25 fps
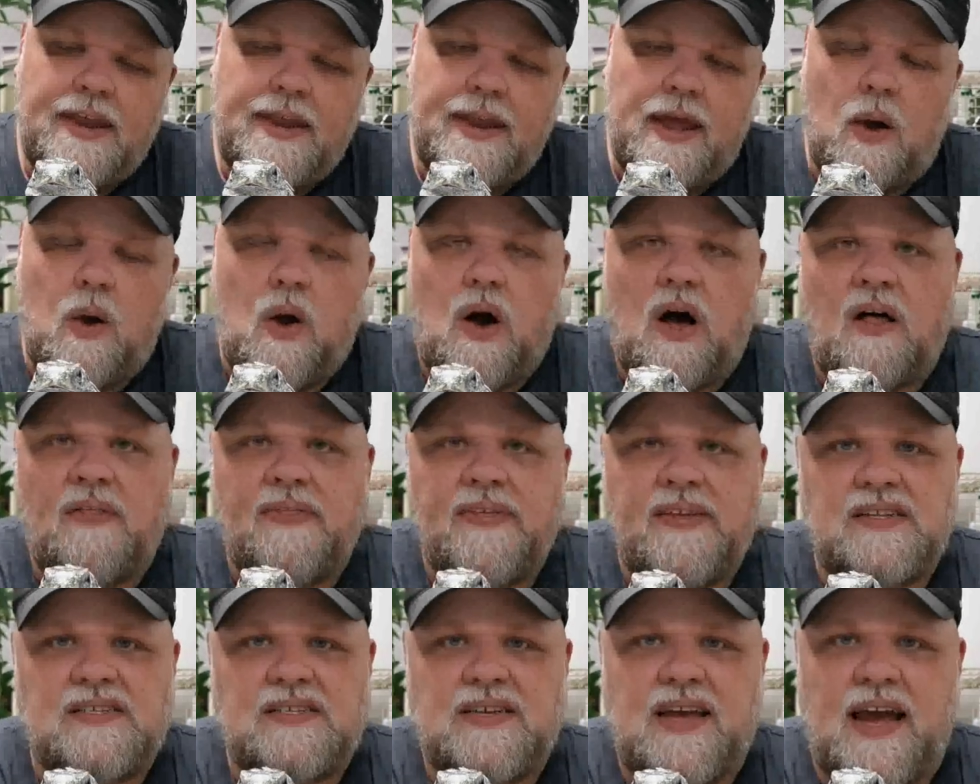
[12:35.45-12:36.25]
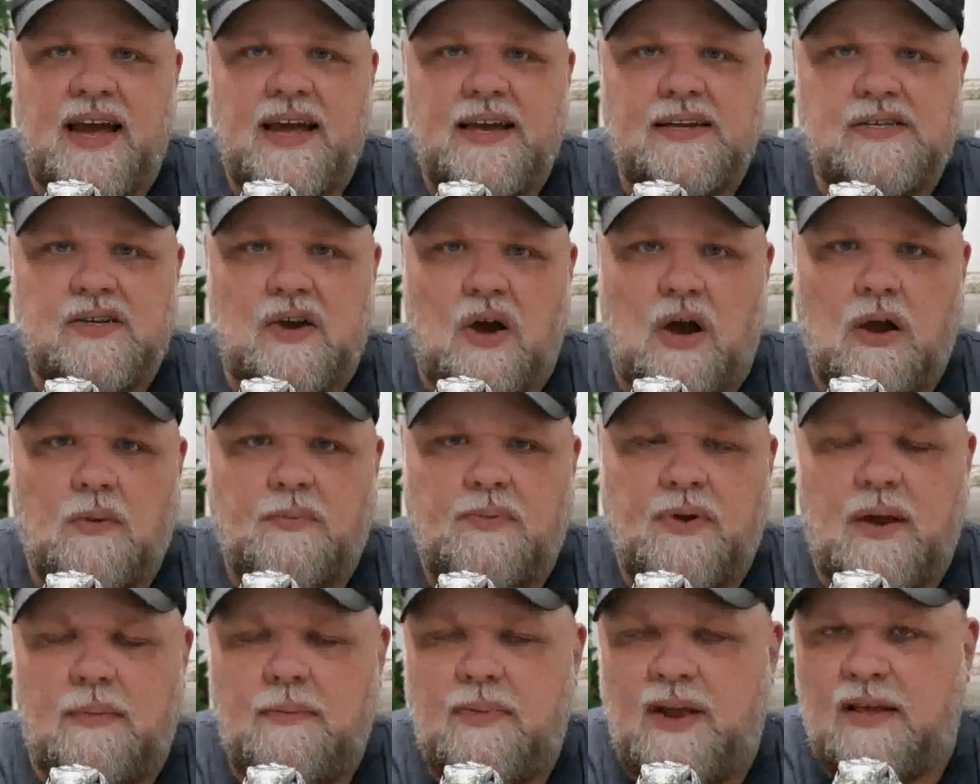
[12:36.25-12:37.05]
Now, all these guys are
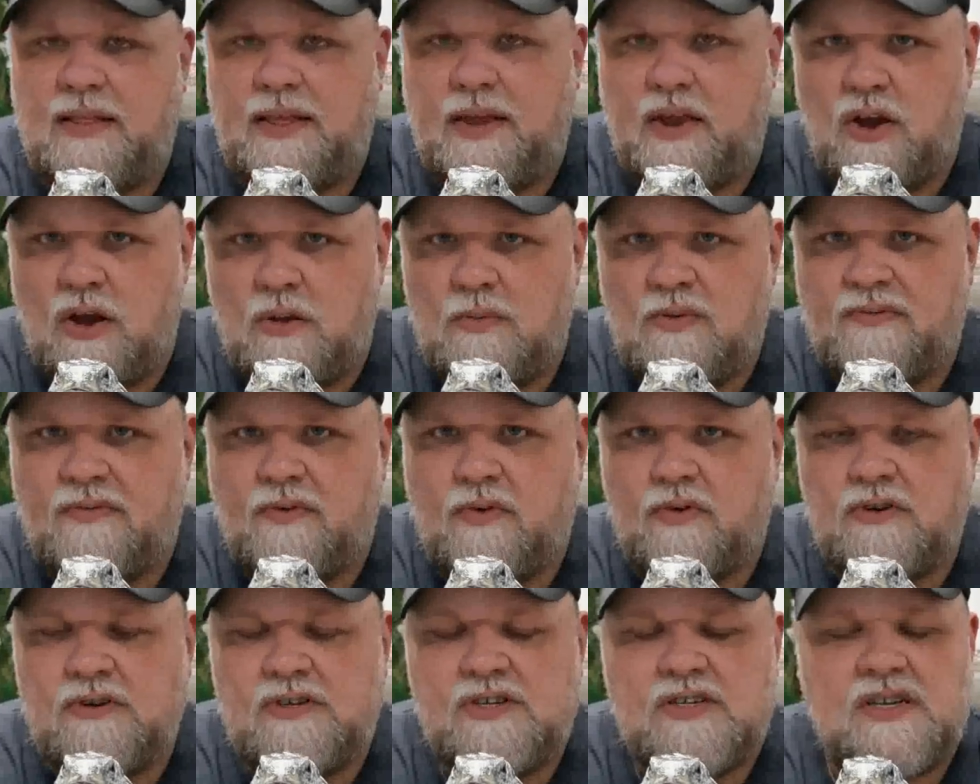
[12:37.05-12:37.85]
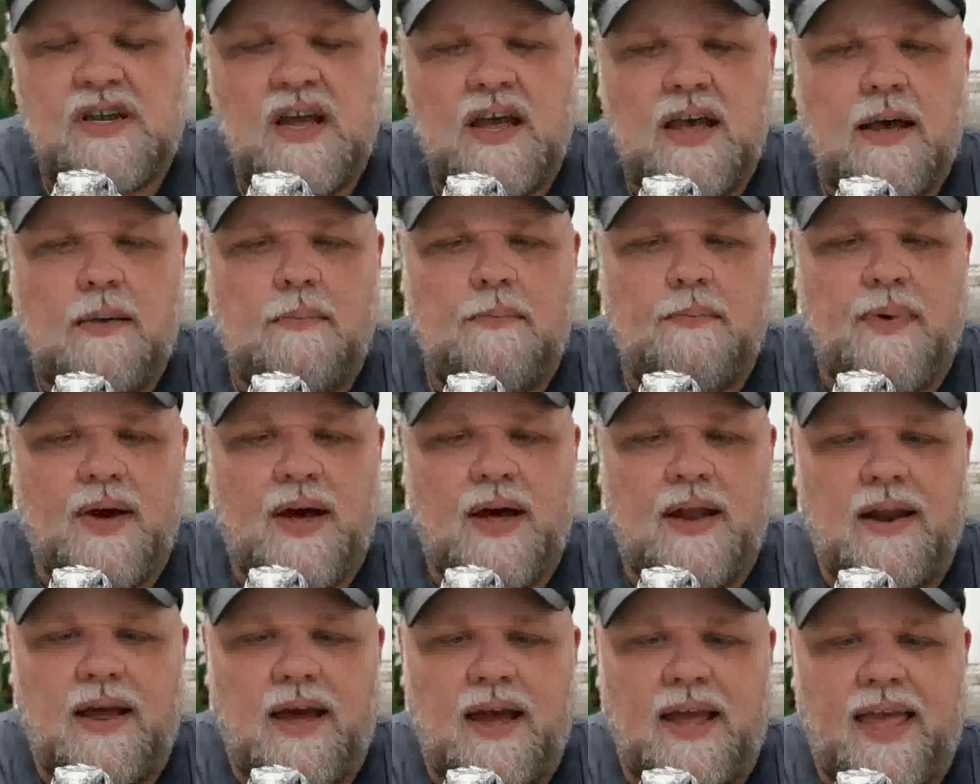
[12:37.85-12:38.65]
primarily herbivores.
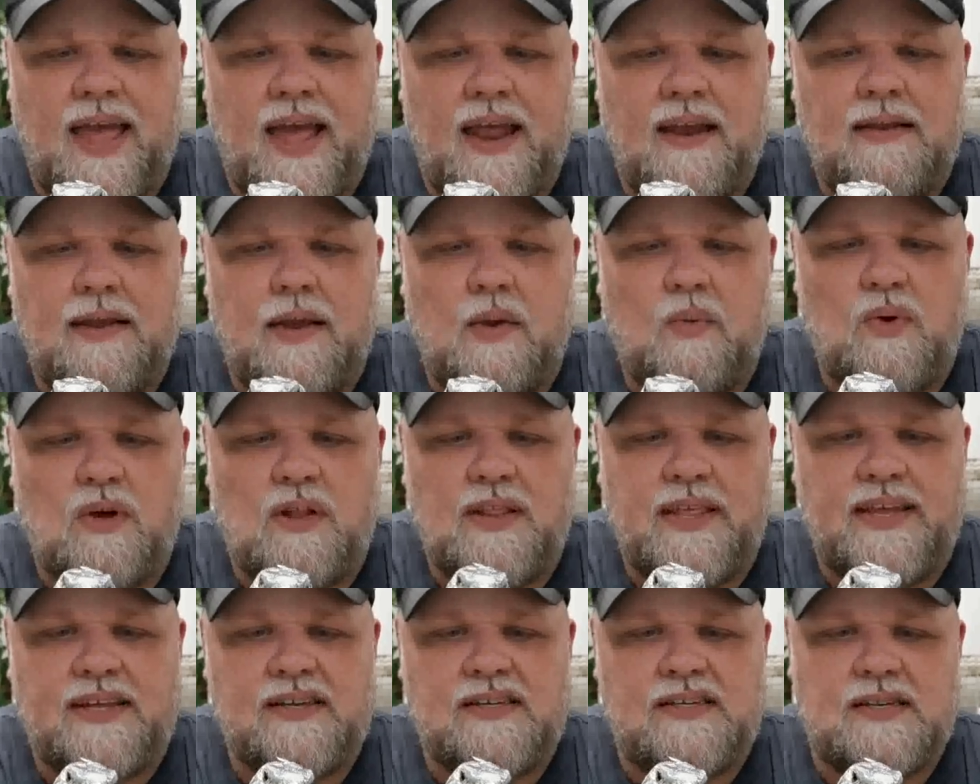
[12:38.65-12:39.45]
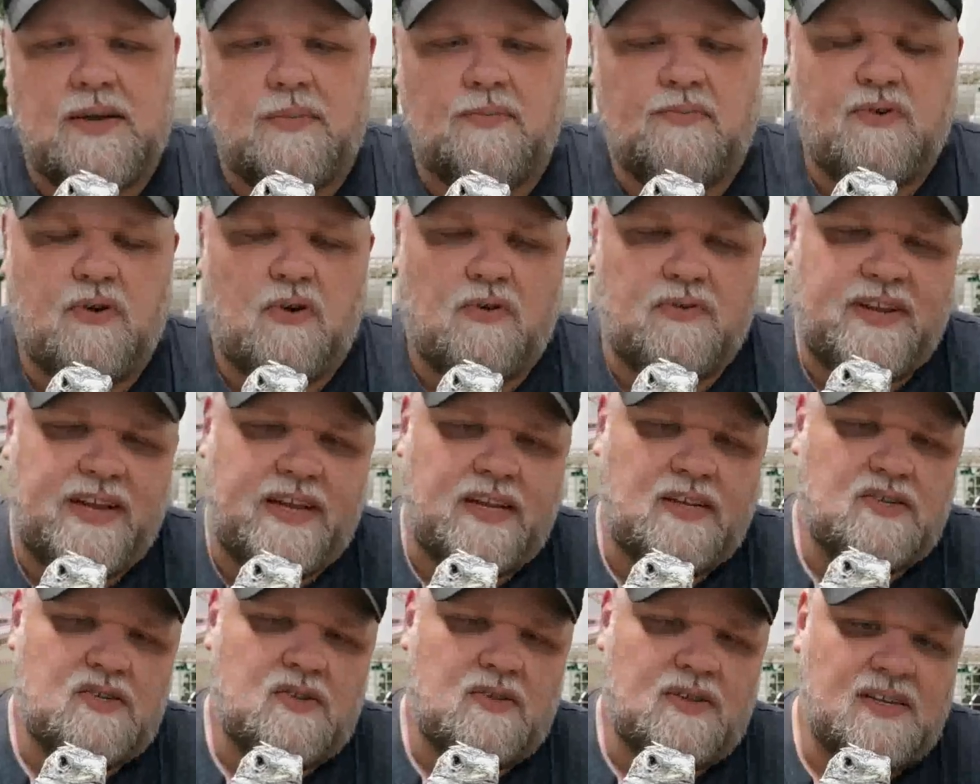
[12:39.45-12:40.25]
But again, they will eat some
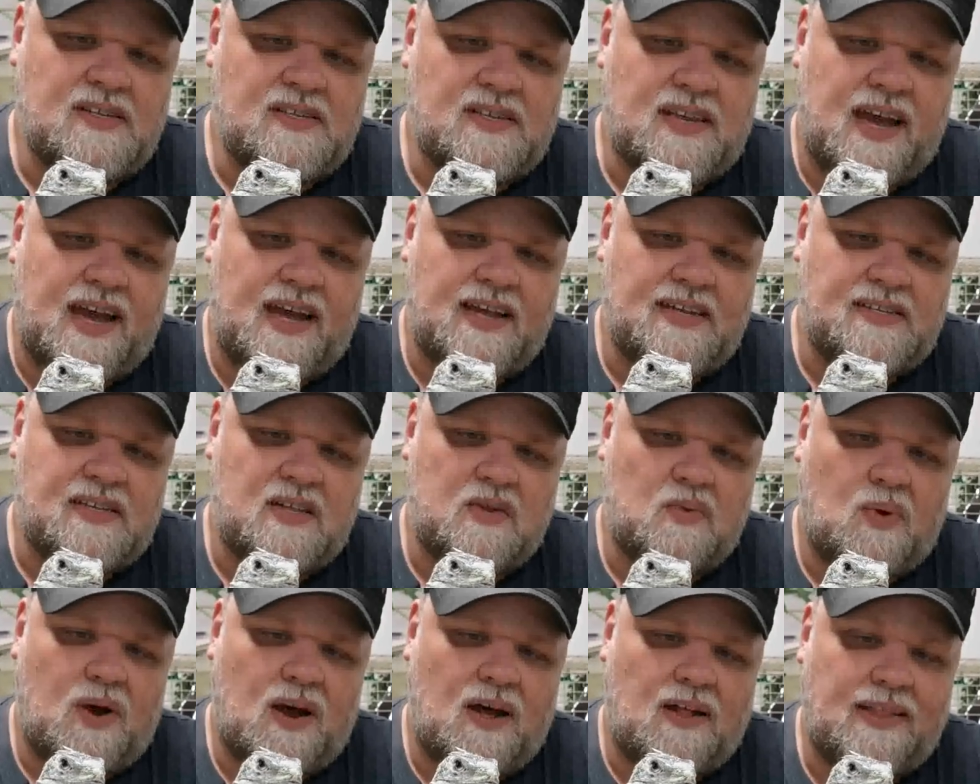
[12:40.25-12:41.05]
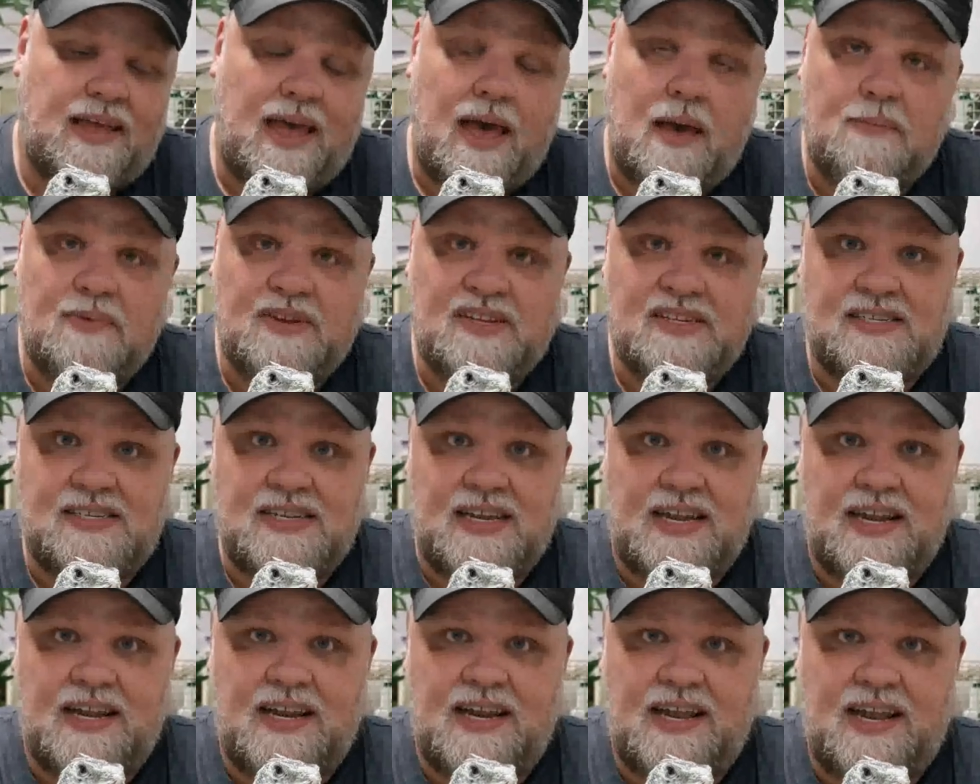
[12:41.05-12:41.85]
protein. So these guys in the wild have been
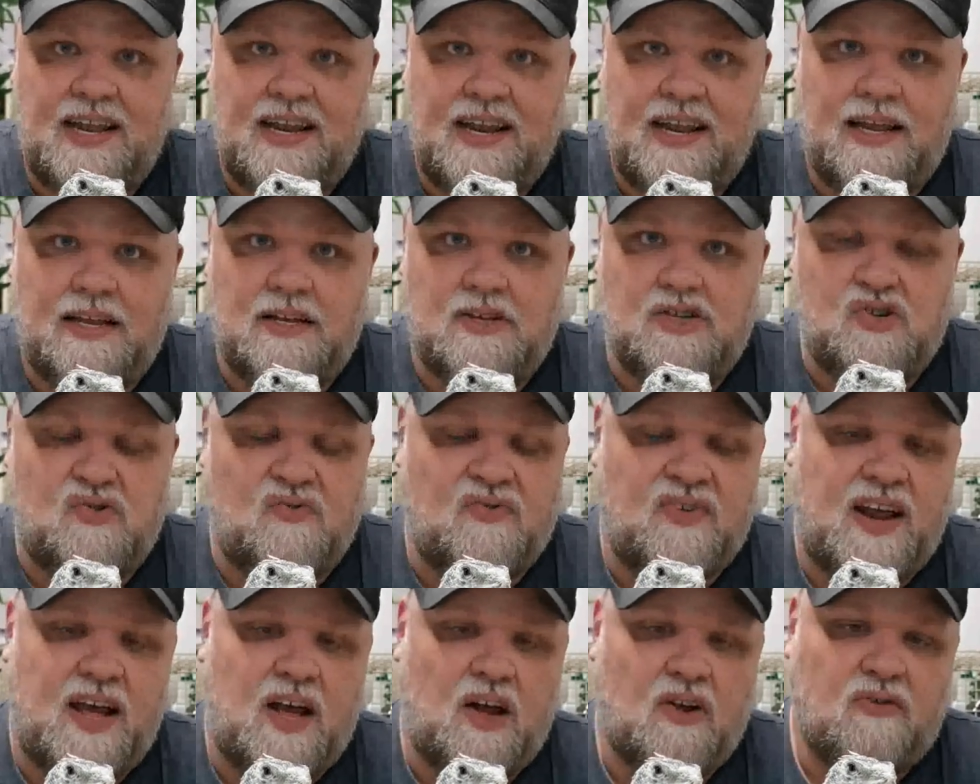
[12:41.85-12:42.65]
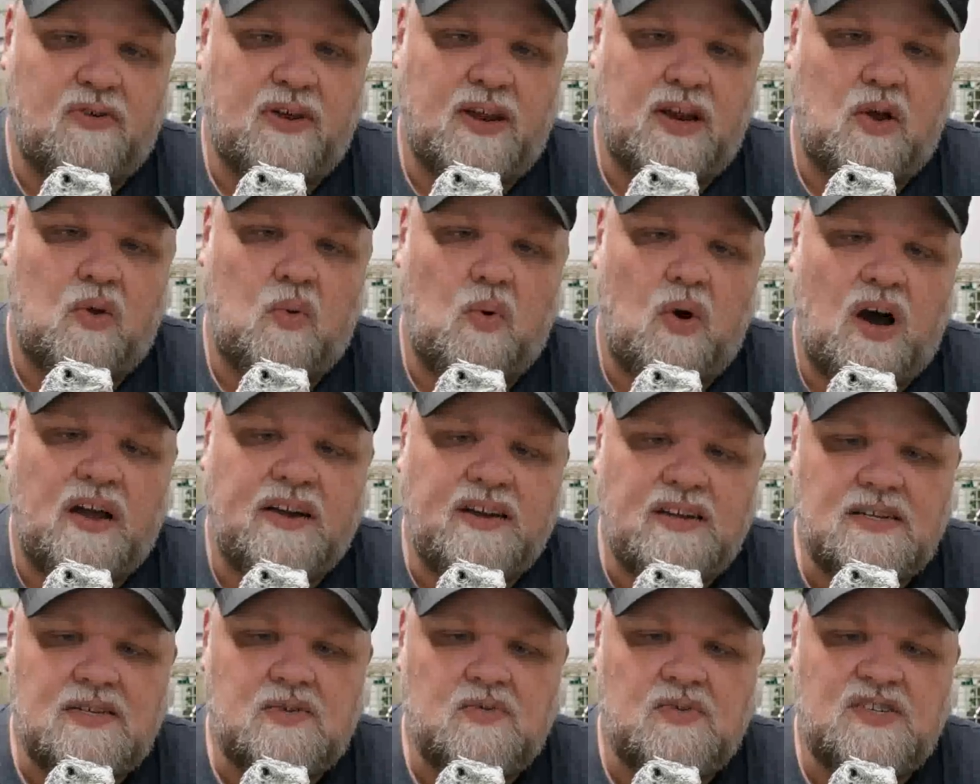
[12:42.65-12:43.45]
seen eating juvenile green
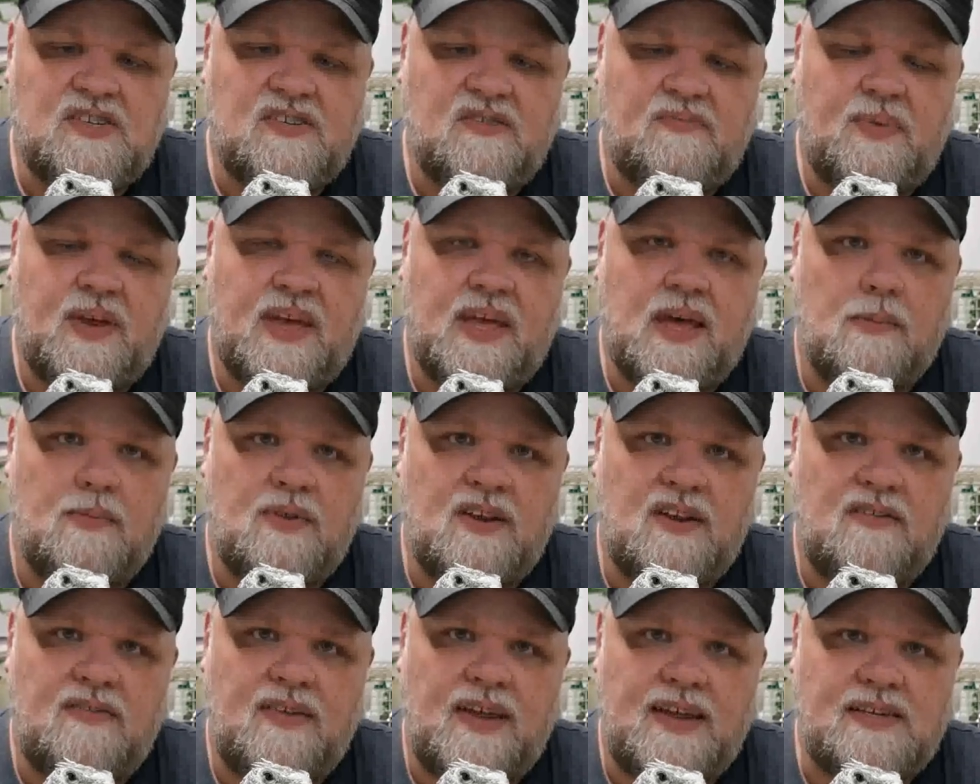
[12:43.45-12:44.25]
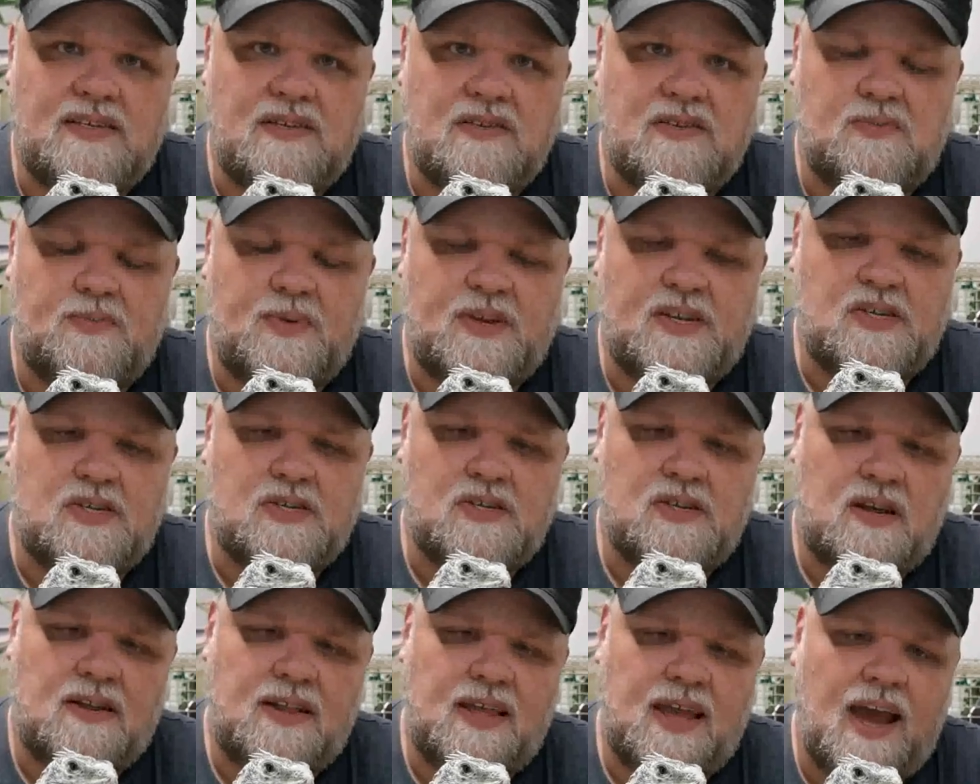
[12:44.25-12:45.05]
iguanas, which have become an invasive
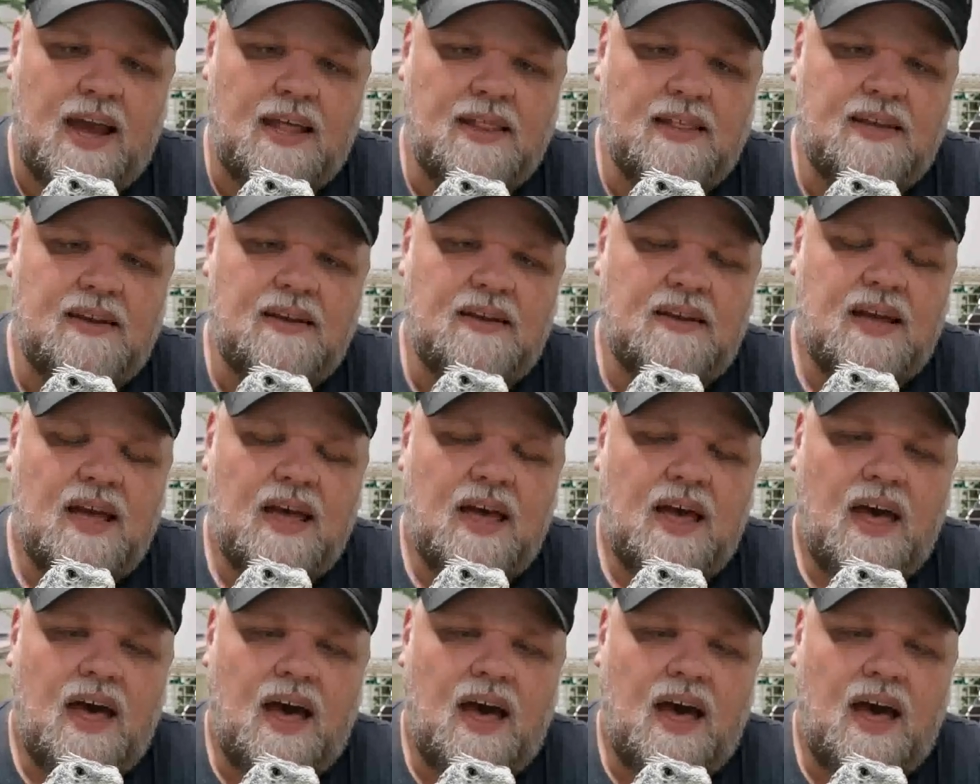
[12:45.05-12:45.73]
species on the island.